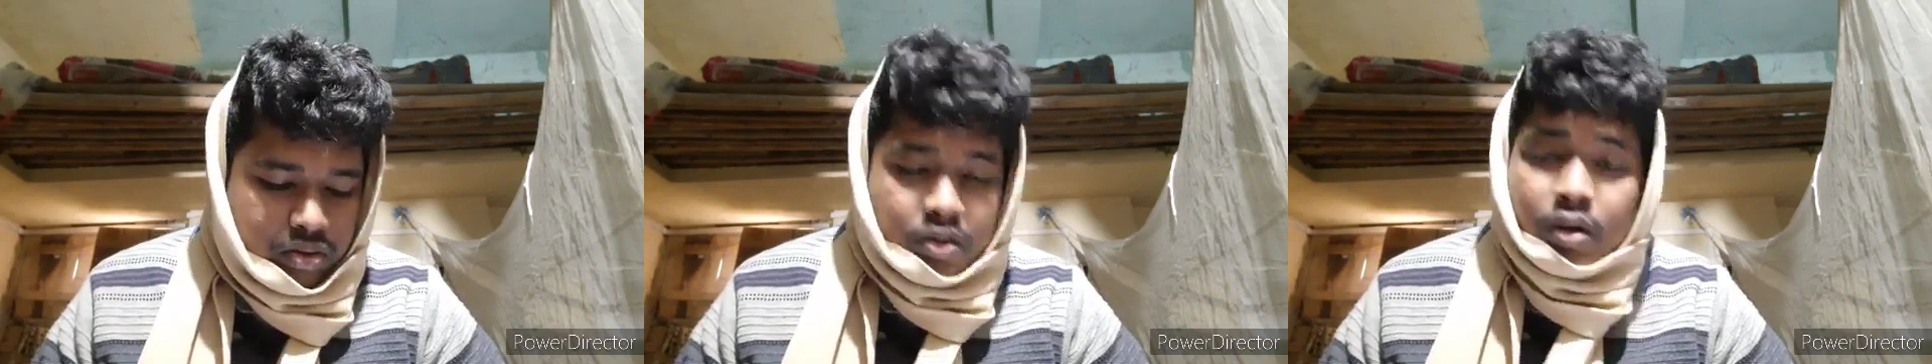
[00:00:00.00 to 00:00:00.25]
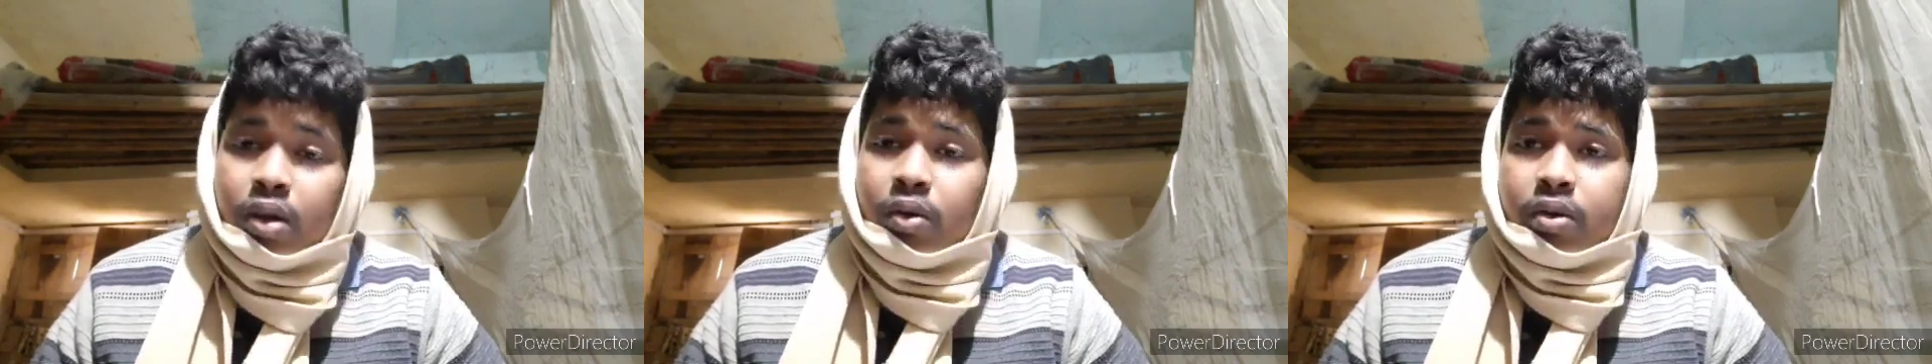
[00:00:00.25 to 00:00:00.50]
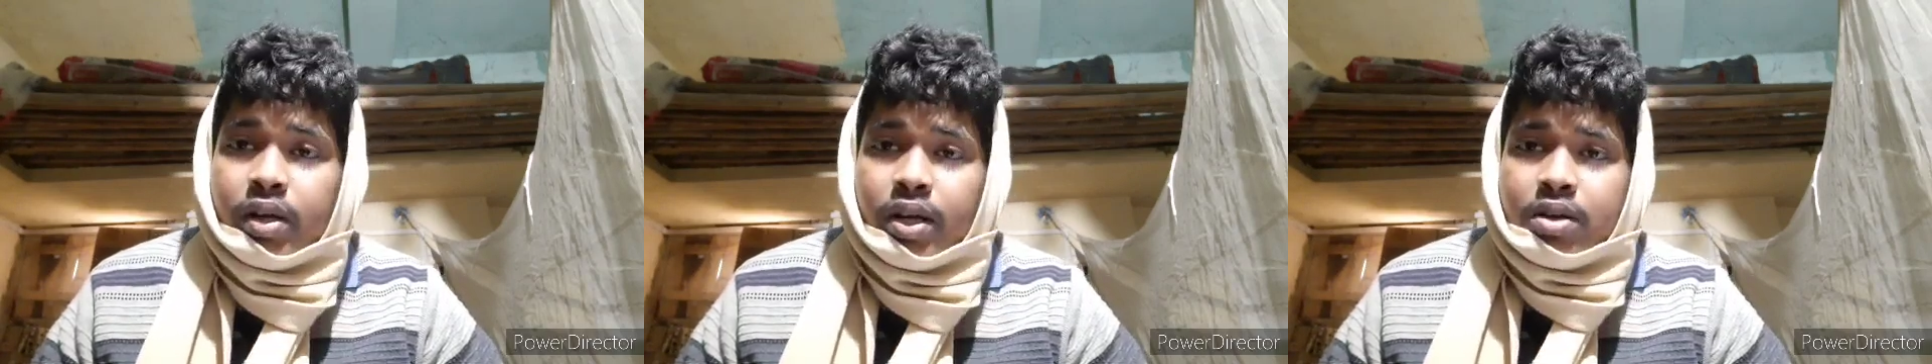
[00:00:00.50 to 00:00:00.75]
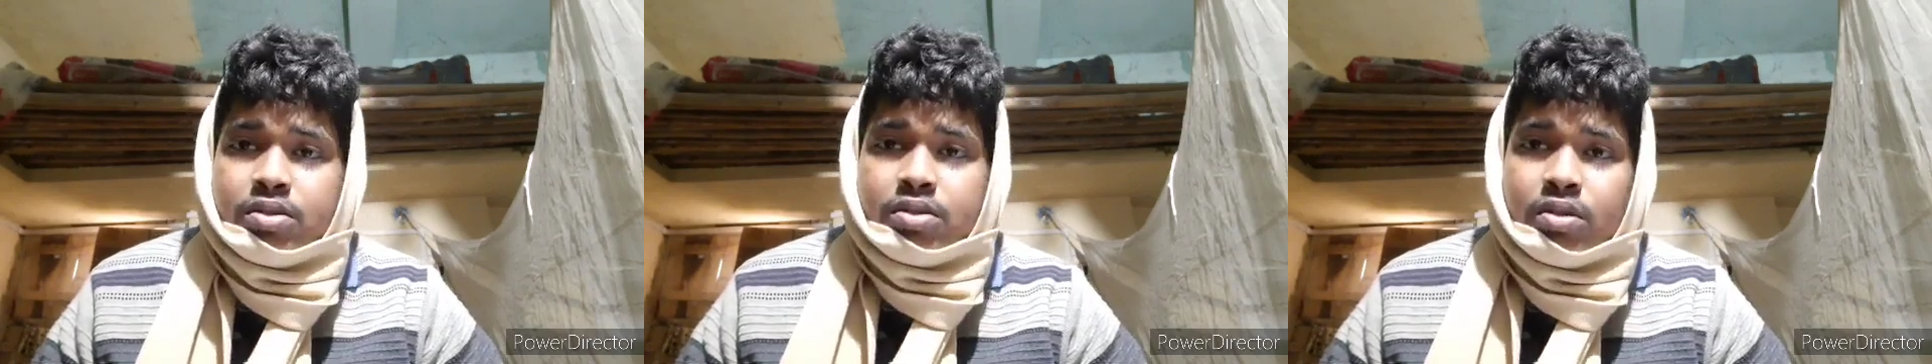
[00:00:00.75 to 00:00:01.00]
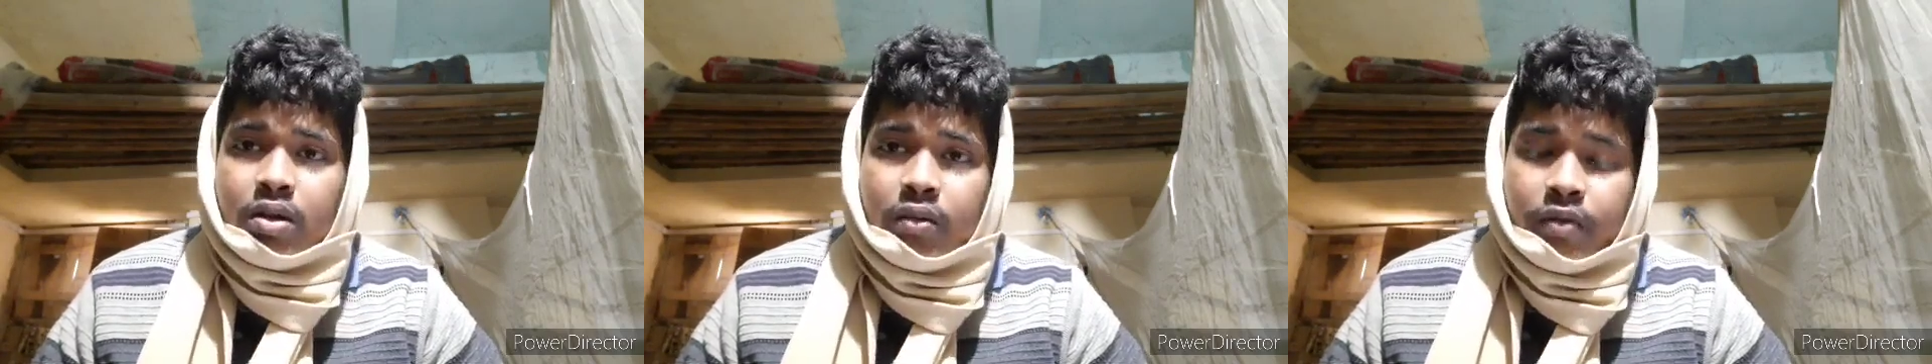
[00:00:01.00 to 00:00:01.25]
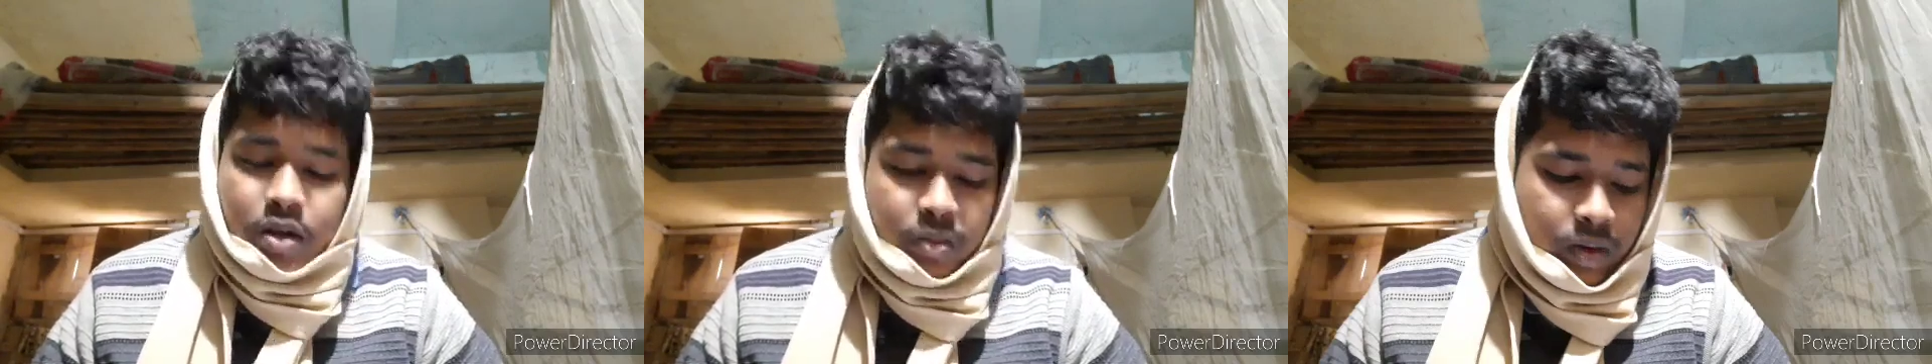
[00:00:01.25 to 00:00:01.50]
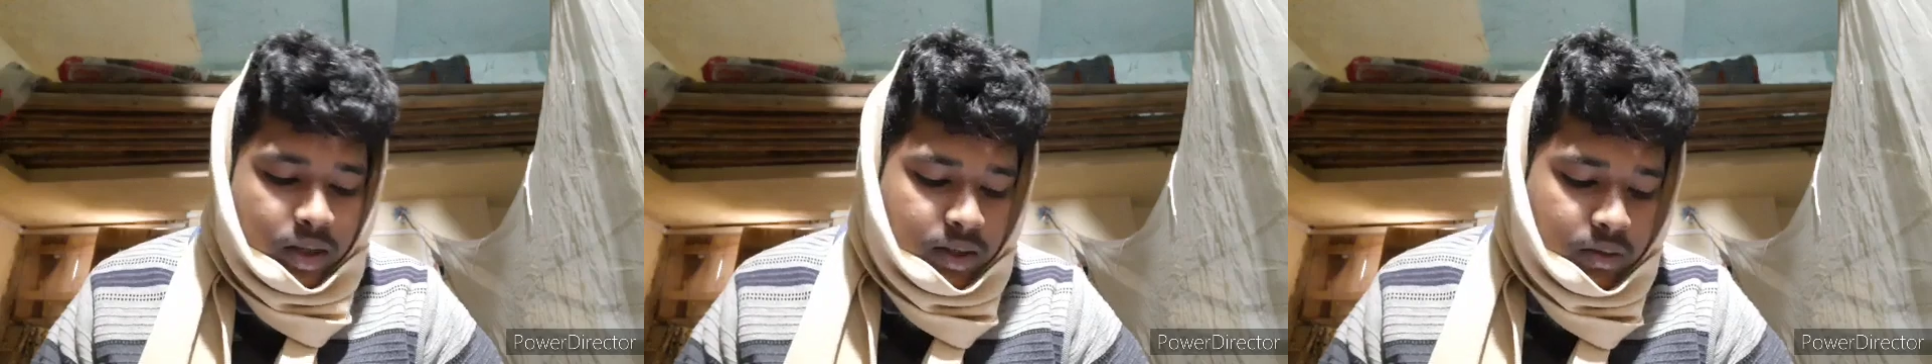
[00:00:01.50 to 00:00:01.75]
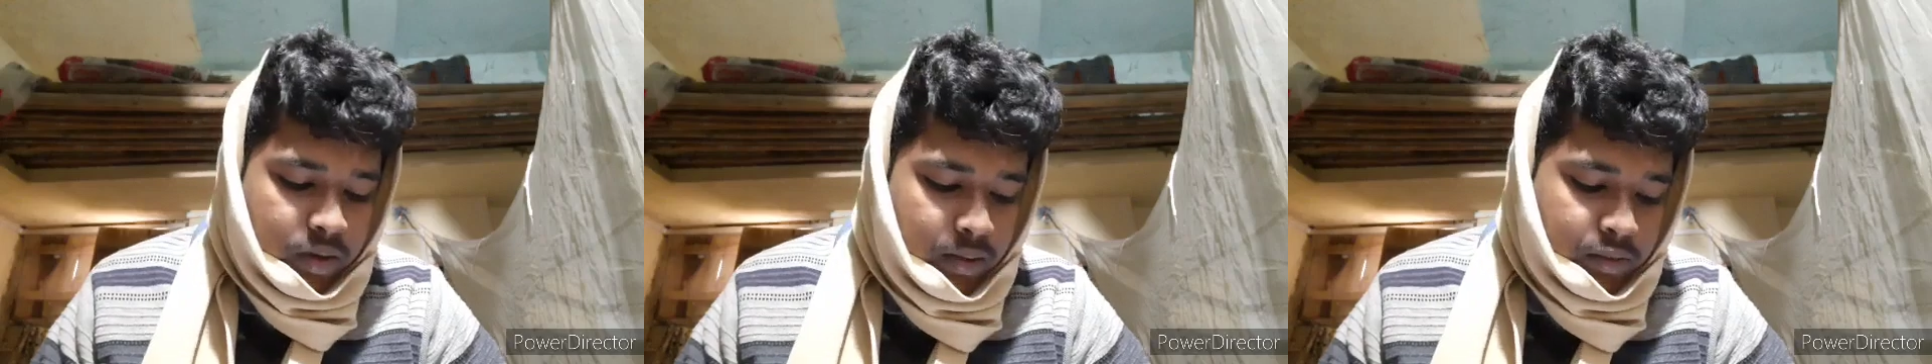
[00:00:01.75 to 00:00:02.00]
solute and solvent. One
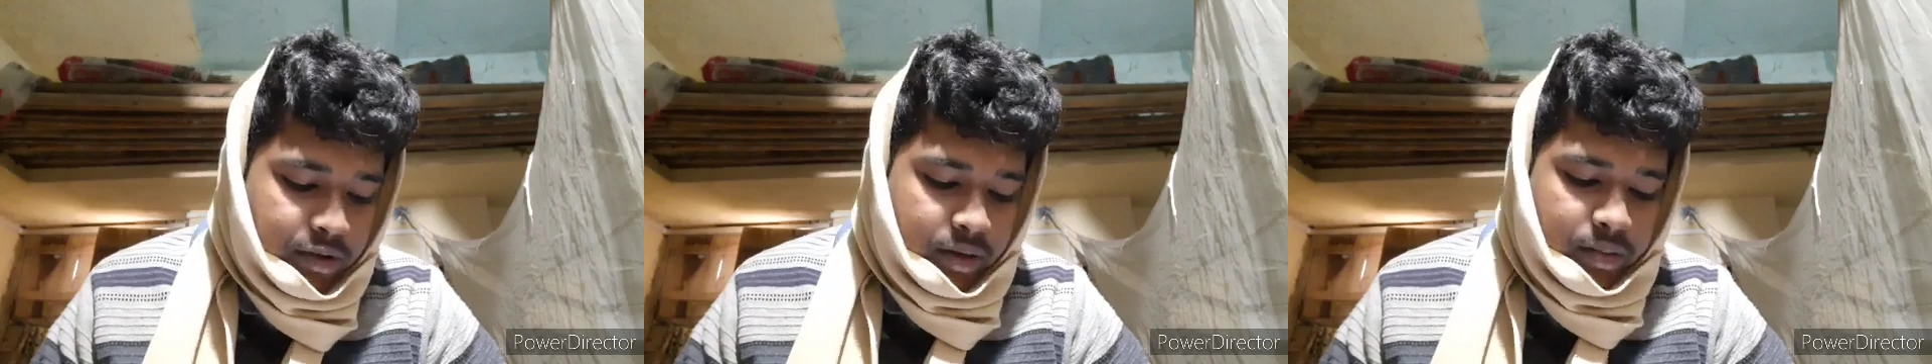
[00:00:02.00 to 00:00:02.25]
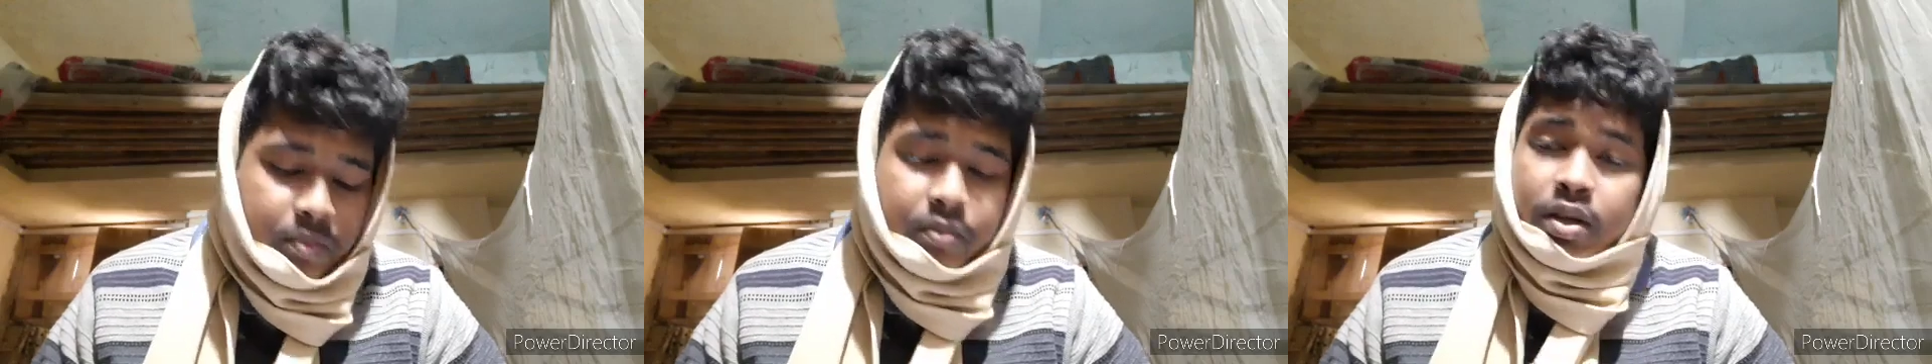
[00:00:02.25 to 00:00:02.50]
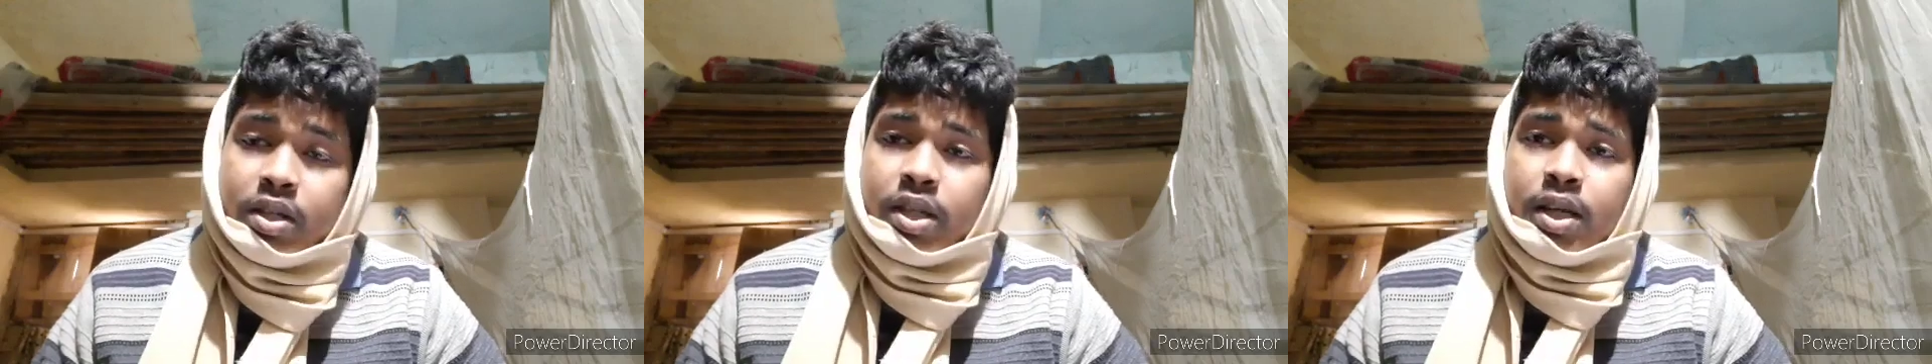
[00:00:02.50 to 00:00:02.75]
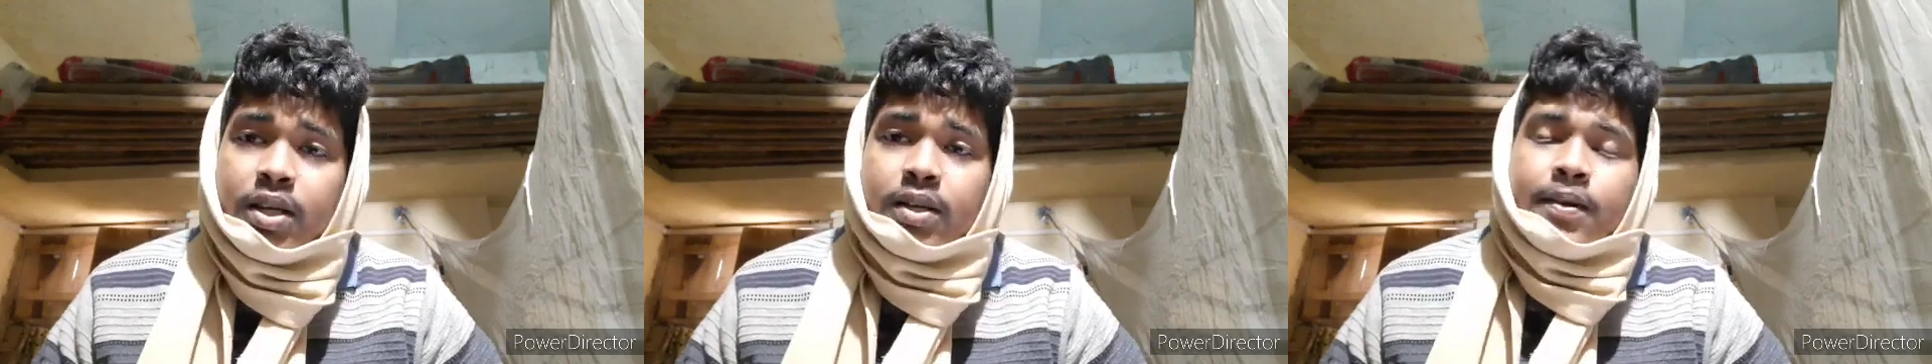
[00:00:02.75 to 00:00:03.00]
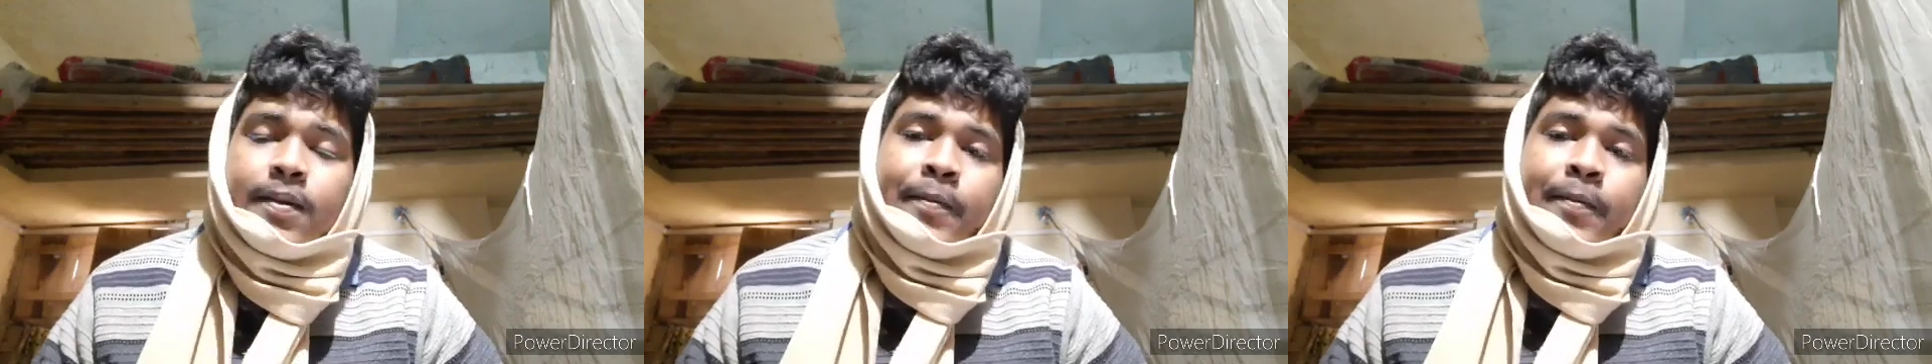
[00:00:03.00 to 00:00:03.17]
thing we have to remember that